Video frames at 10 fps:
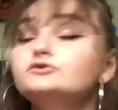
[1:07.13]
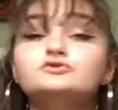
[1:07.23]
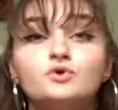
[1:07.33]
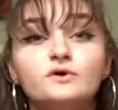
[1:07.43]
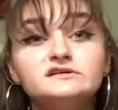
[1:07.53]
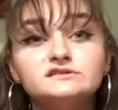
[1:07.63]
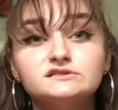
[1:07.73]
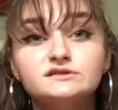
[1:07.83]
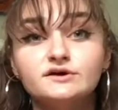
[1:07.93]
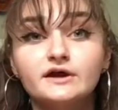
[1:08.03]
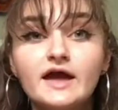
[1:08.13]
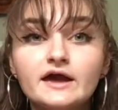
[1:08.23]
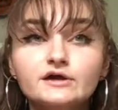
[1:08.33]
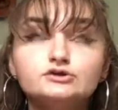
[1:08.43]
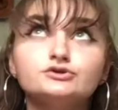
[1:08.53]
toys into their
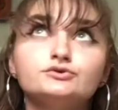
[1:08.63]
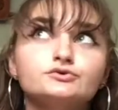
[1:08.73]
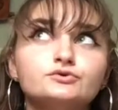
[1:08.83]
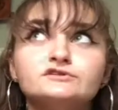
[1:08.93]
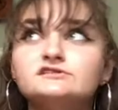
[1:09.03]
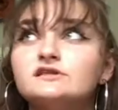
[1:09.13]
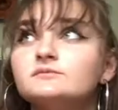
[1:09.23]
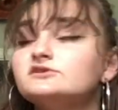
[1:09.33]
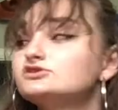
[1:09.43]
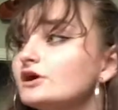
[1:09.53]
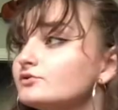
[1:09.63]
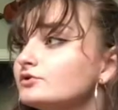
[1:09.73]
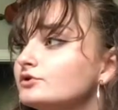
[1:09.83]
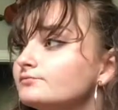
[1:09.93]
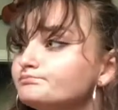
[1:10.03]
cage or new toys to them in
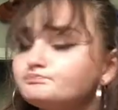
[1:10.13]
general.